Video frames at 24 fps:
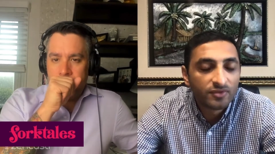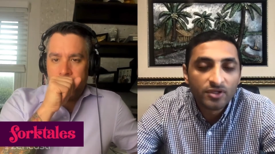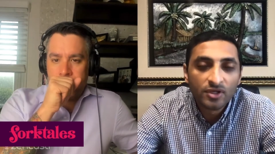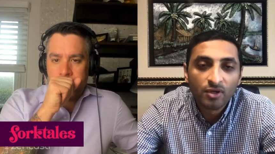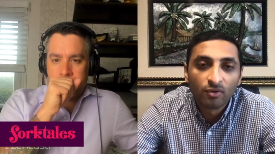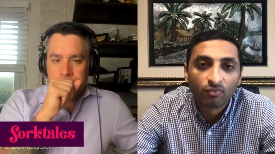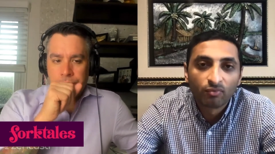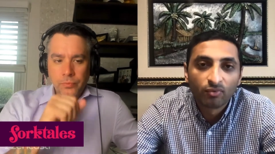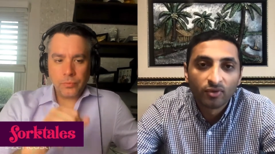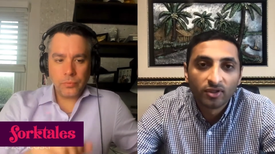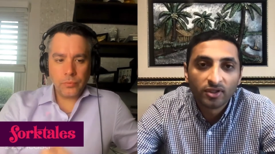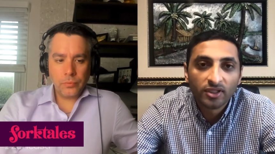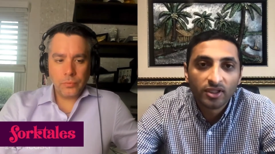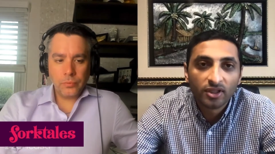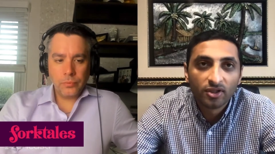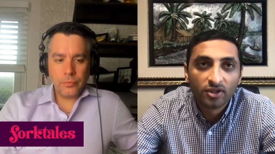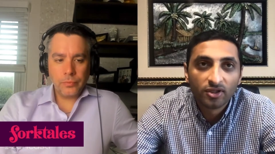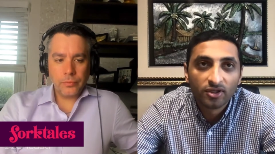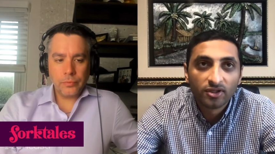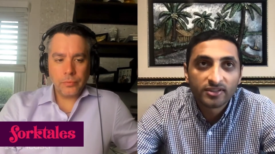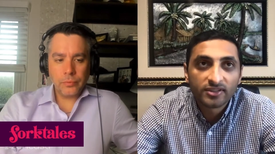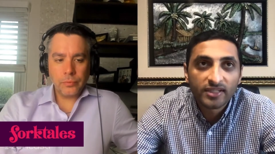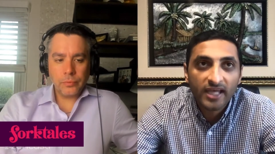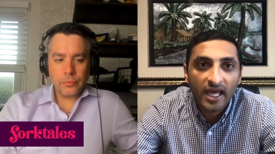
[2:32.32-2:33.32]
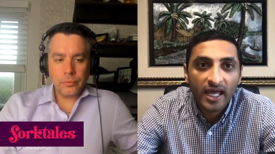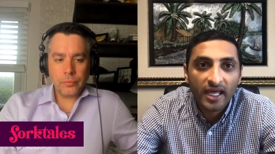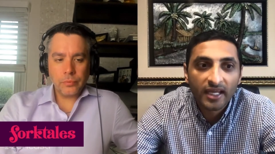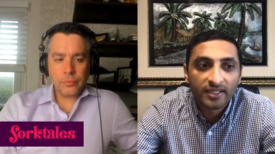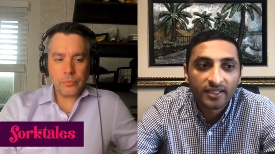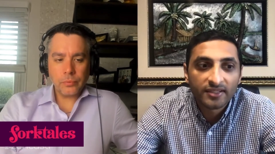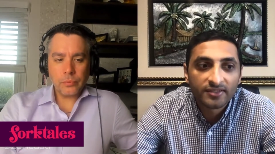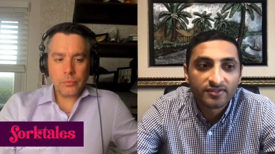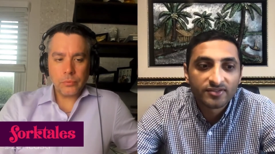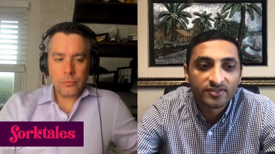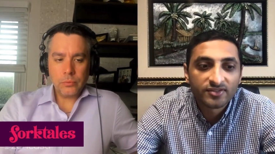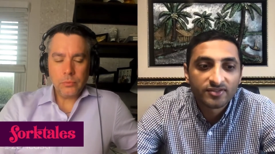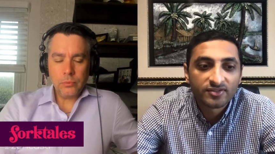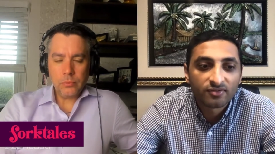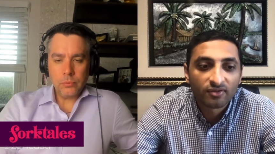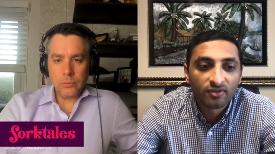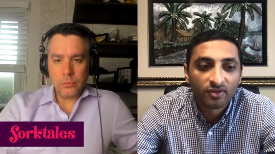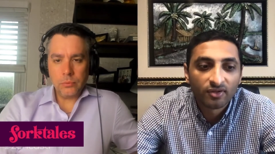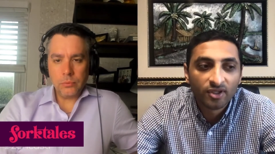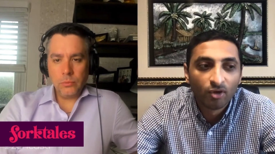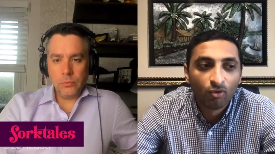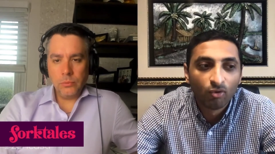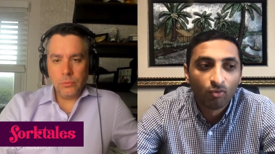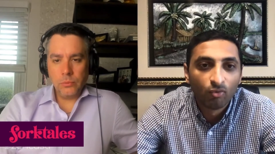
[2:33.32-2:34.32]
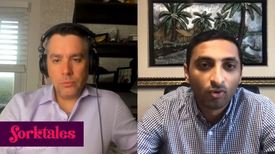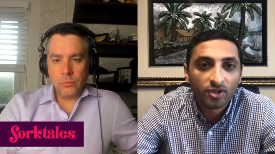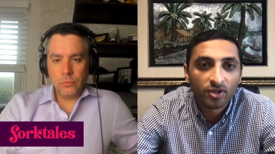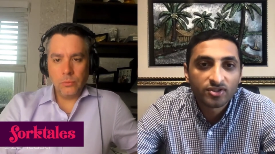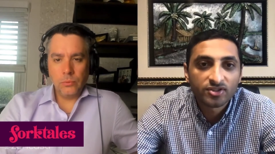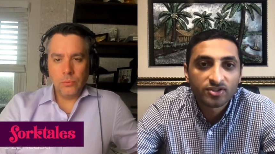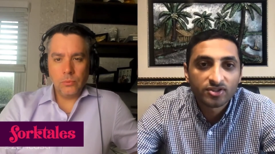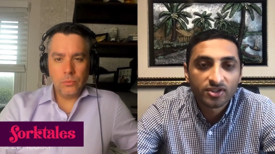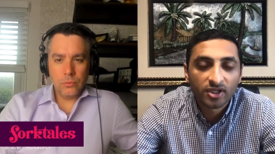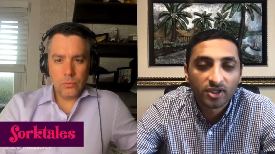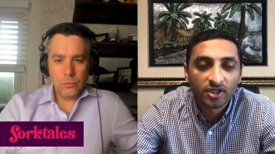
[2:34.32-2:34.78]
Speaker 1: you know really looked at is you know what's